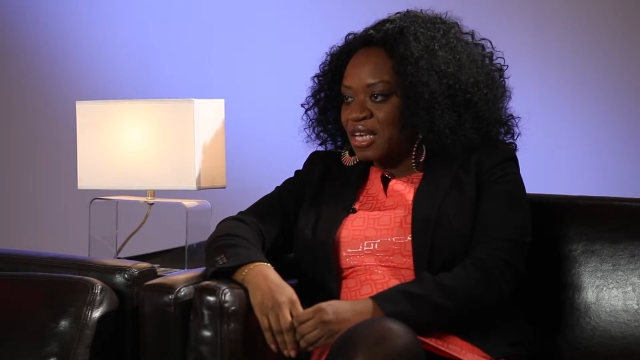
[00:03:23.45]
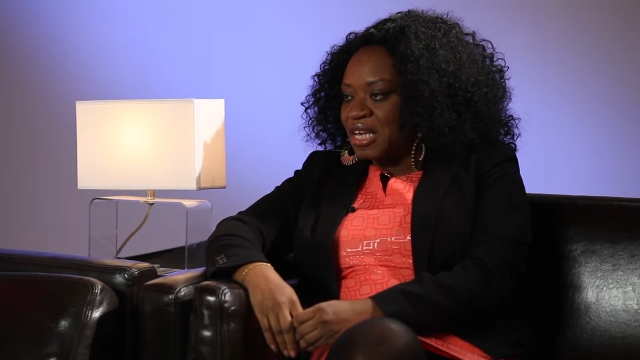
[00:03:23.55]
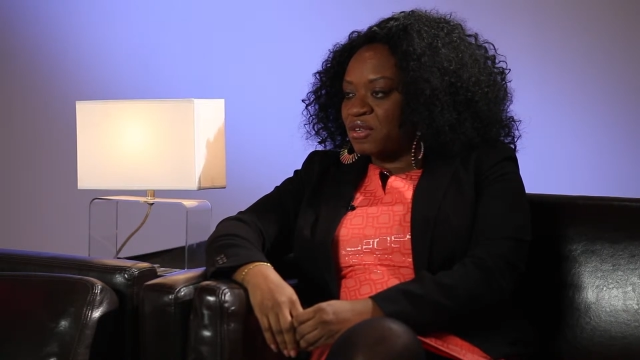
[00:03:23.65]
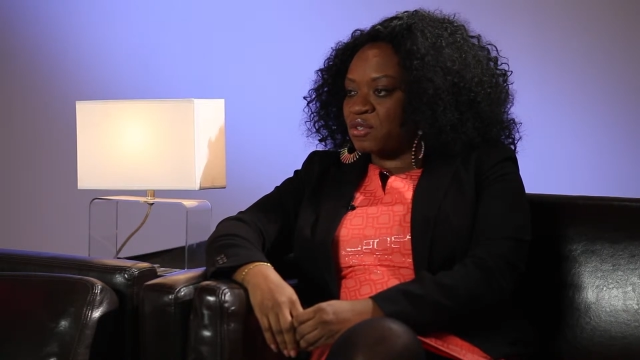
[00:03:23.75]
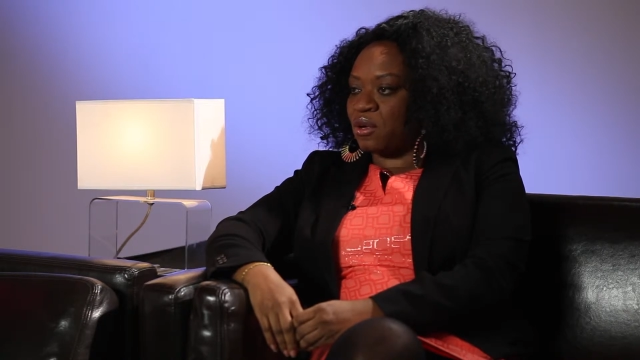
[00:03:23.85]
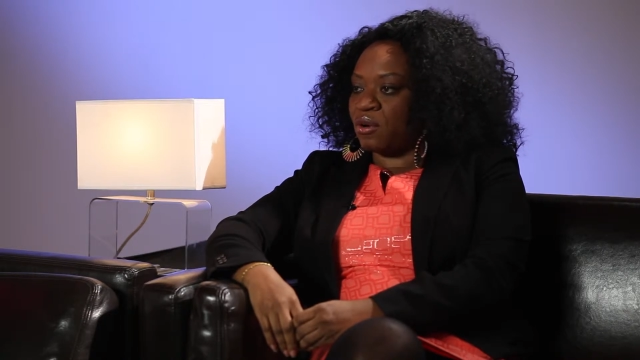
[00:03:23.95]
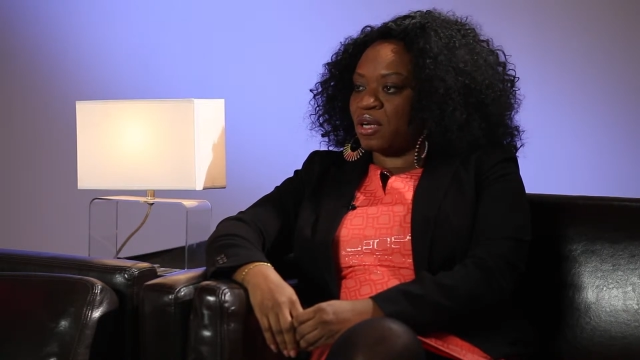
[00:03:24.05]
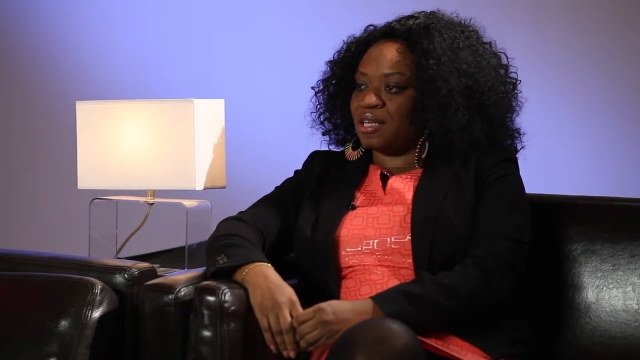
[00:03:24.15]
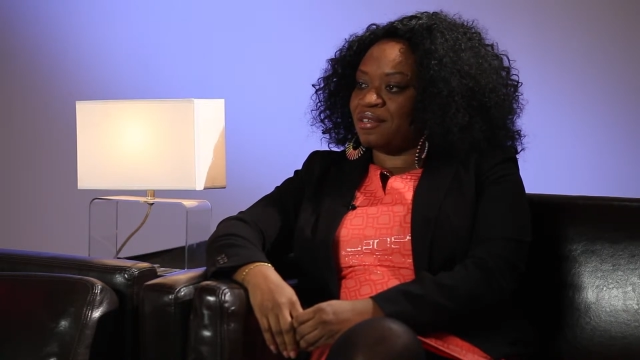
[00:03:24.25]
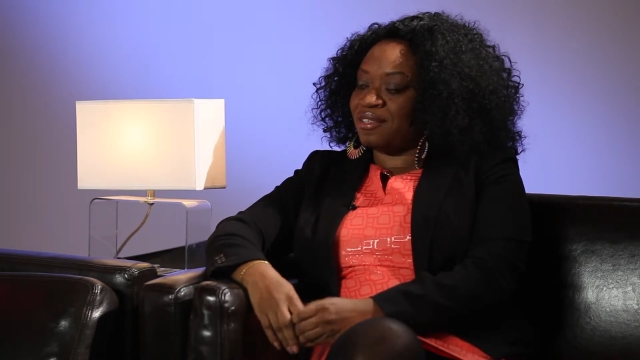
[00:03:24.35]
So
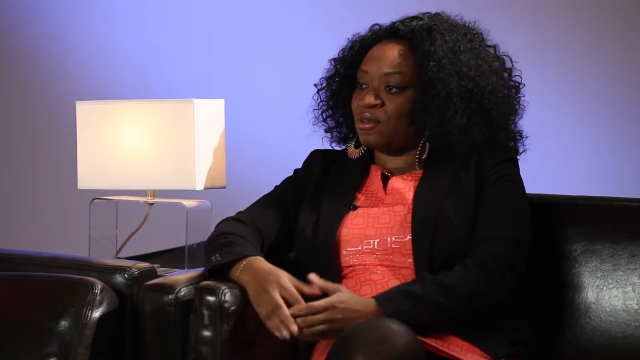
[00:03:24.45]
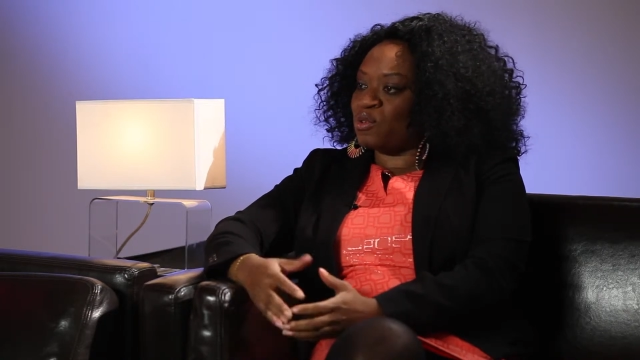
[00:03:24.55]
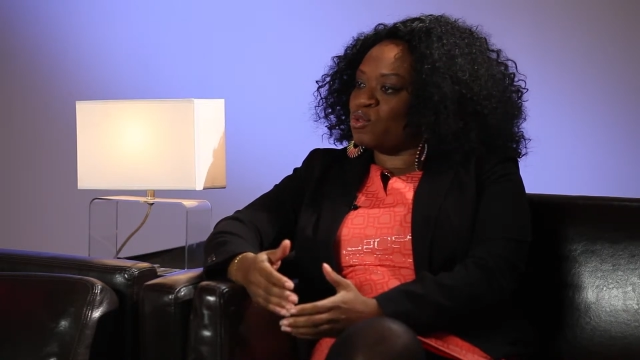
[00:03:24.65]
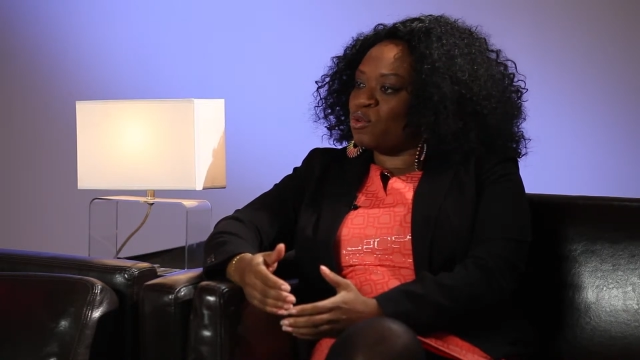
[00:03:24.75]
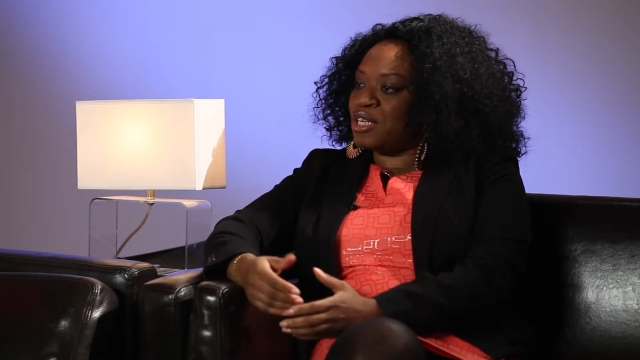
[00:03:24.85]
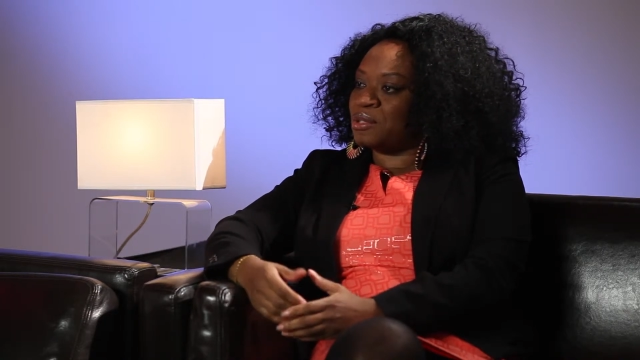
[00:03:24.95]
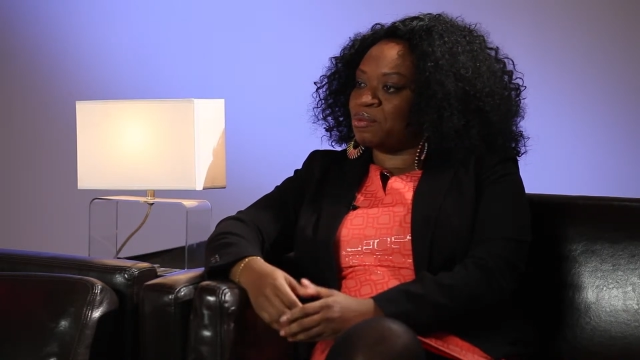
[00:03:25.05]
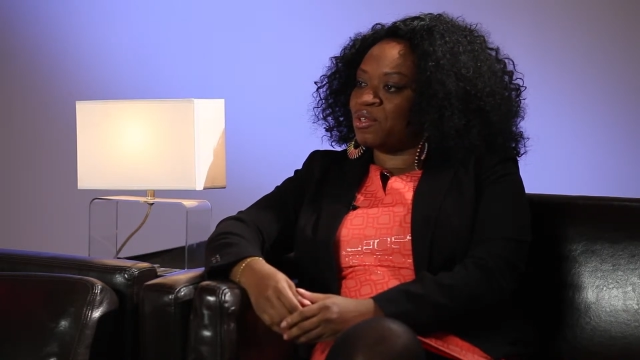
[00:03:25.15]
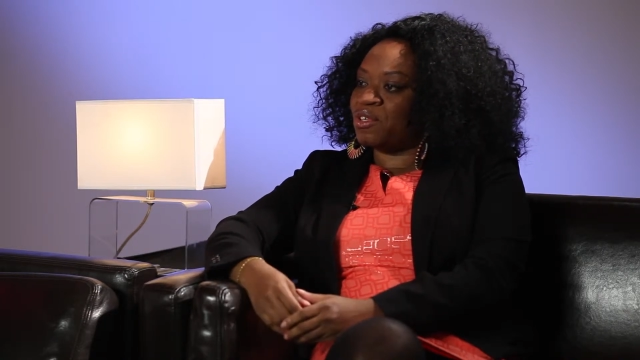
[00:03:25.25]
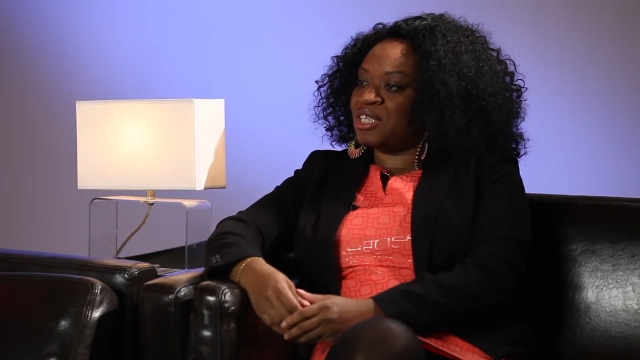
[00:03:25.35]
those stories
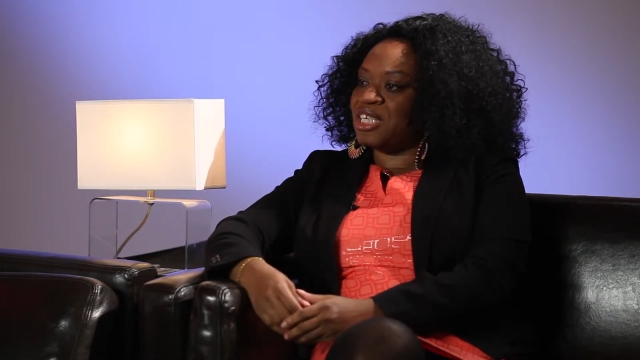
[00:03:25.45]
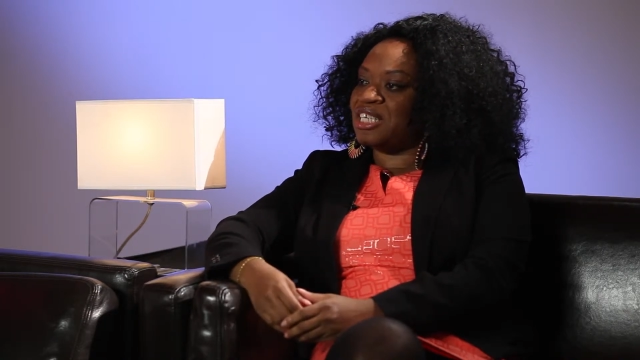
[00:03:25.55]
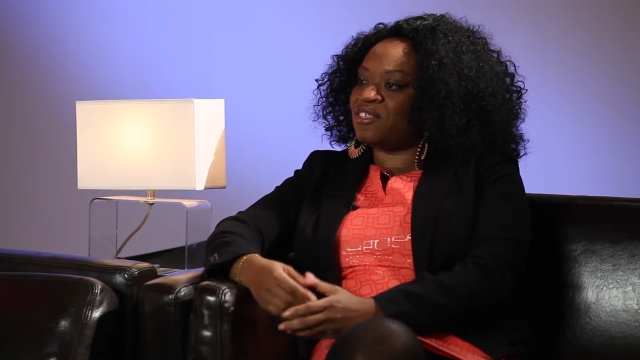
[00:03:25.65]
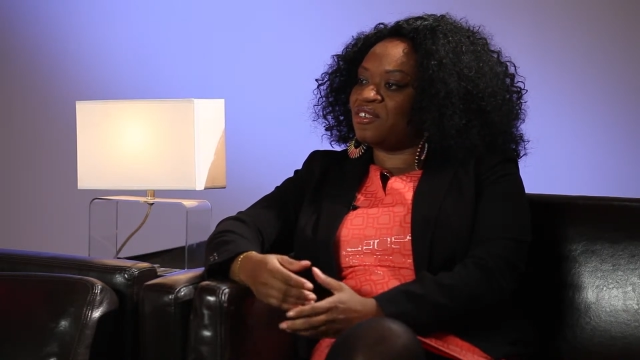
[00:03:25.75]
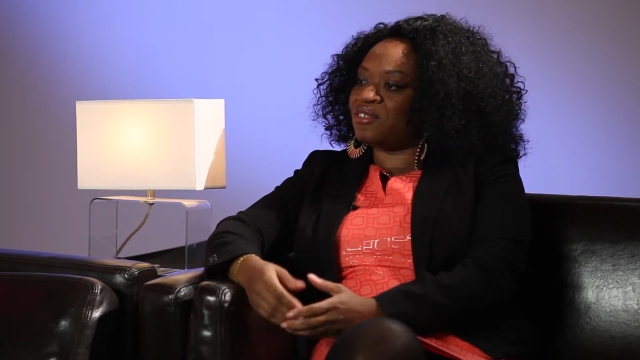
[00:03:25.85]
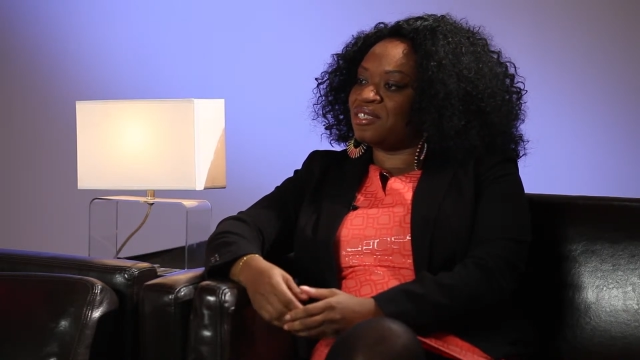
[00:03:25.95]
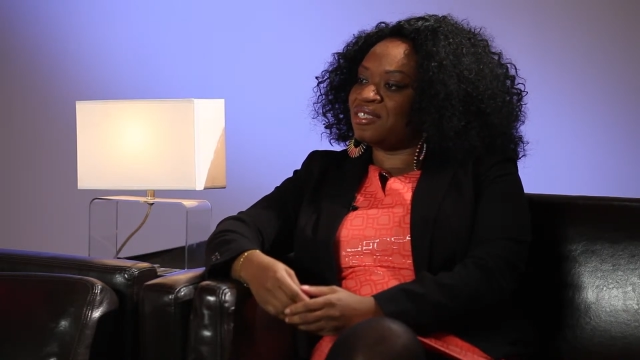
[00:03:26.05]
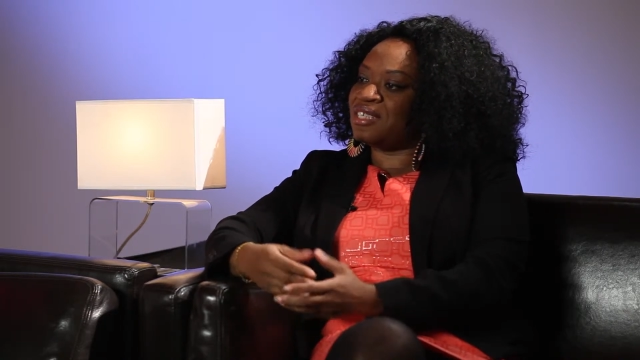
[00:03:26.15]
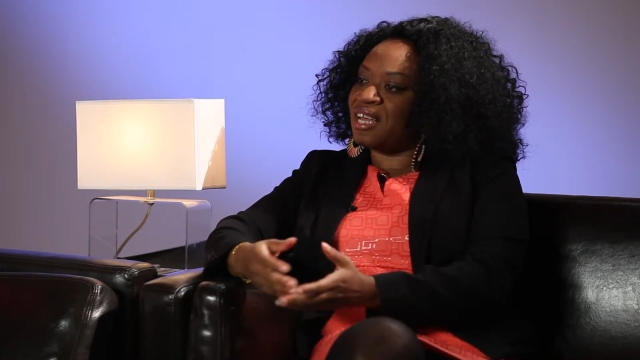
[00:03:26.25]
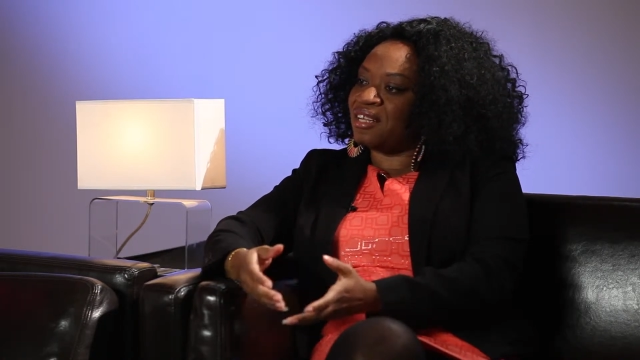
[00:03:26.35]
were easier to
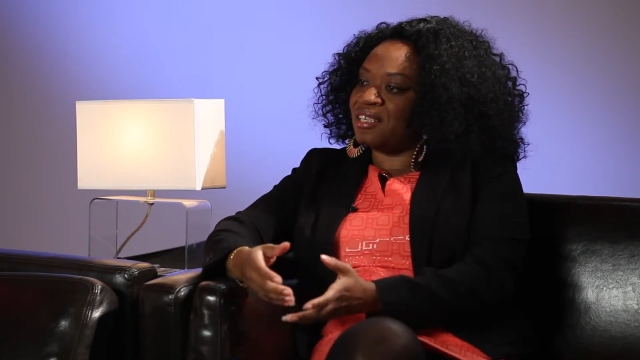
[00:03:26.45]
tell,